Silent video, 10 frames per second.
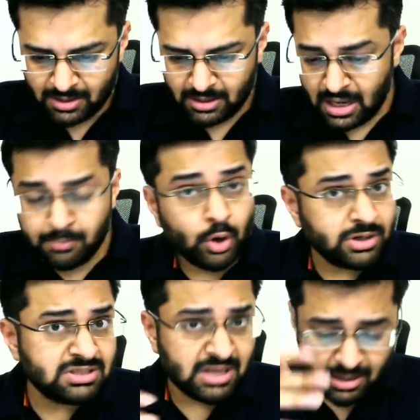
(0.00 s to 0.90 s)
i'm not
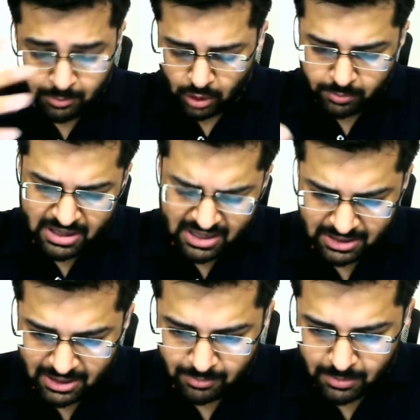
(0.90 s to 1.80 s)
saying i'm not
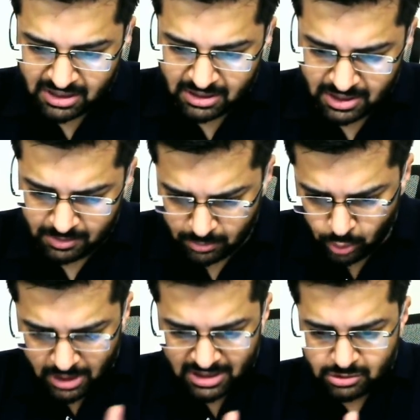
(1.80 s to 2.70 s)
predicting but uh,
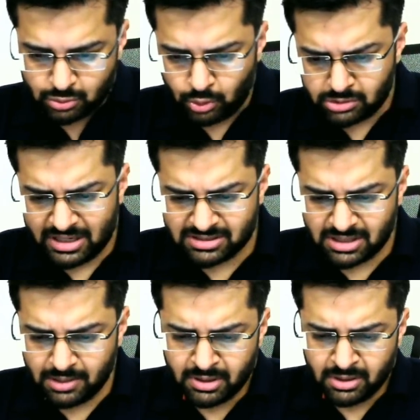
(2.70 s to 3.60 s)
looking at the scores last
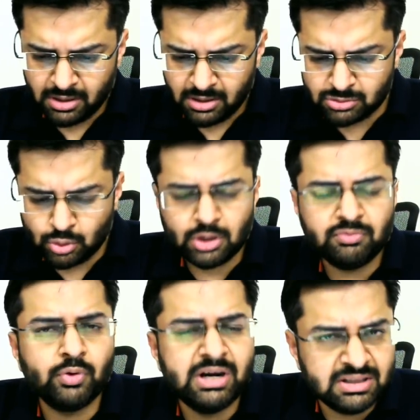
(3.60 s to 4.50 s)
time a score of
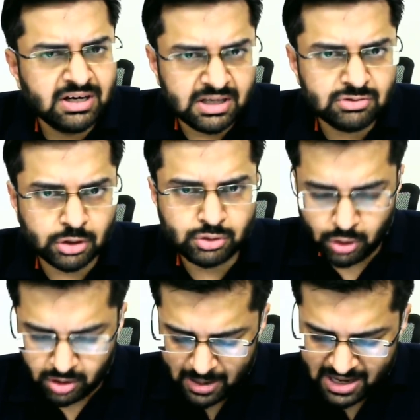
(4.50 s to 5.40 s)
20 30 is also
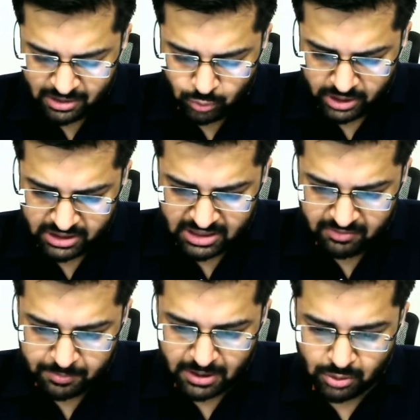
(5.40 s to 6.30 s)
not bad in quantitative
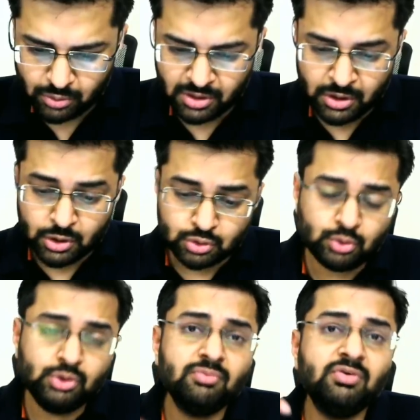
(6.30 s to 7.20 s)
aptitude so
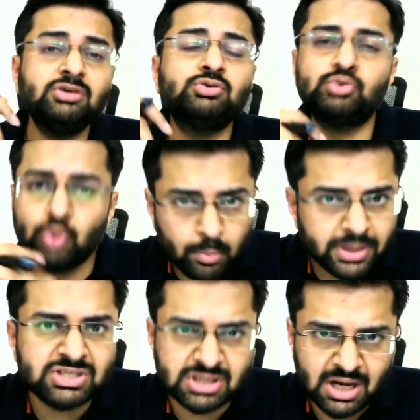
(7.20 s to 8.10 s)
you've got so
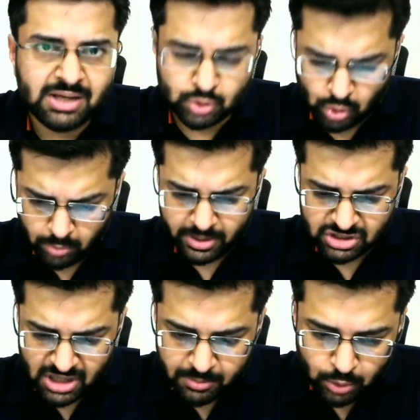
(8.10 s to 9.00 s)
much time so much
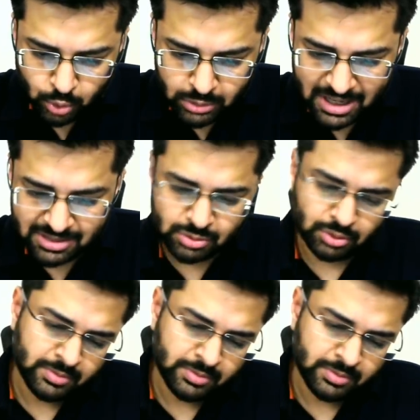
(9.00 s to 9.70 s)
time to do that so